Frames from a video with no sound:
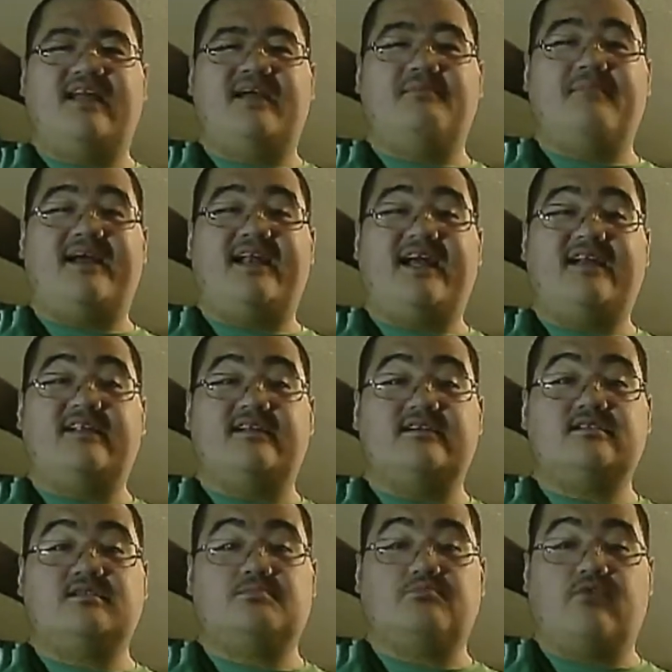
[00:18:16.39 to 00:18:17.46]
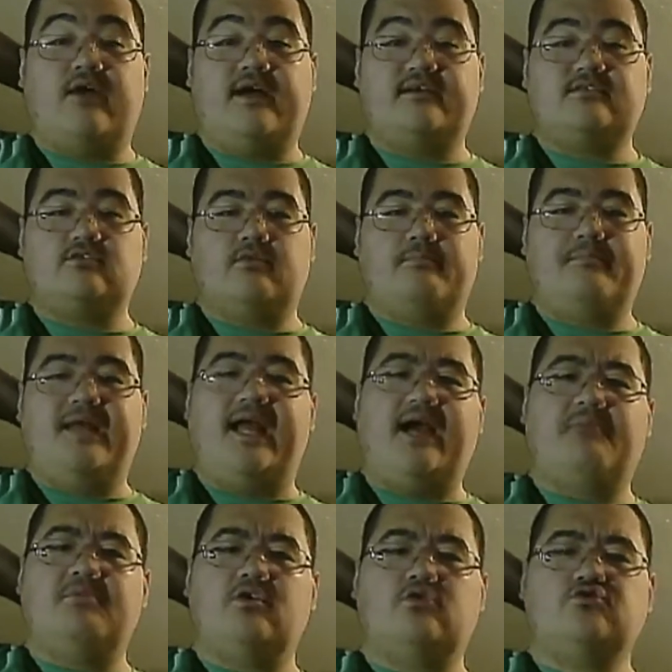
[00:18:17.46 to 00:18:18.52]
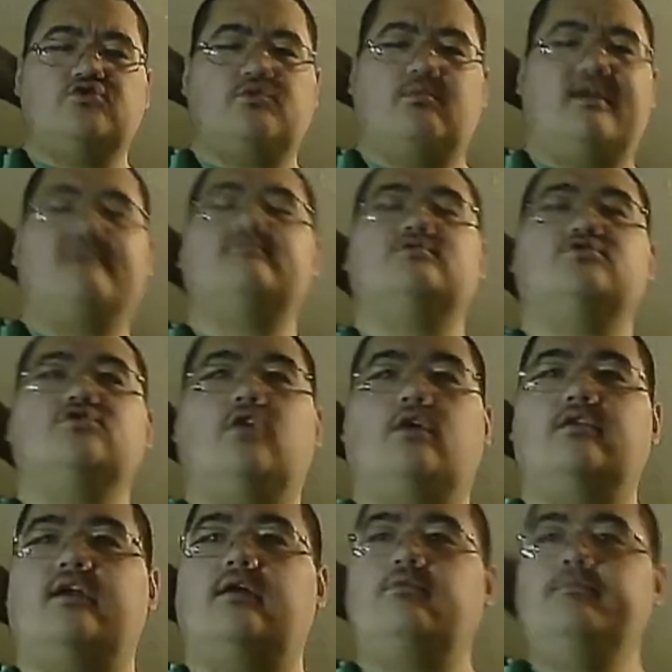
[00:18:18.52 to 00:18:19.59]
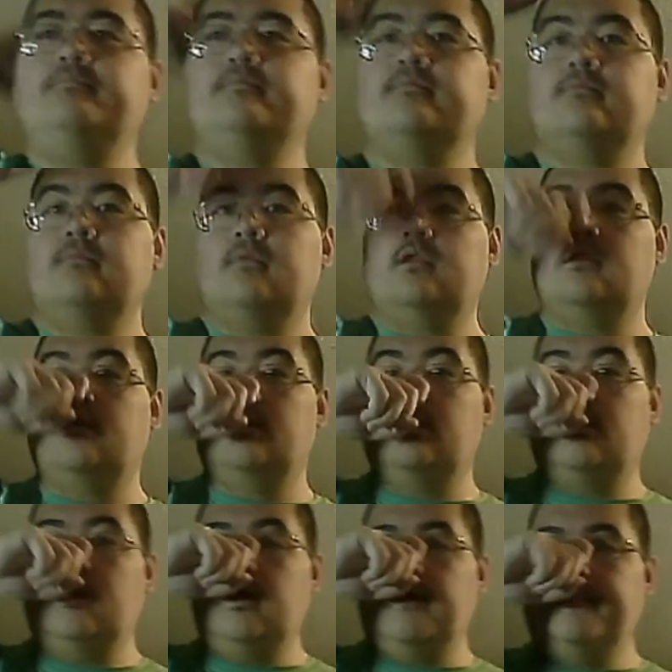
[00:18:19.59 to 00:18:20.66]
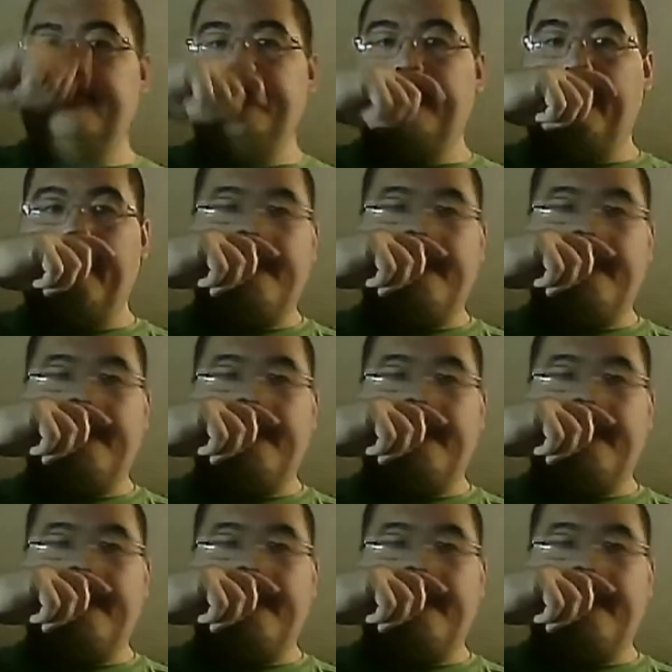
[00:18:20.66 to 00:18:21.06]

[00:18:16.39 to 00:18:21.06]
like, Manhattan Express or Big Apple Coaster, whatever it's called now. Um,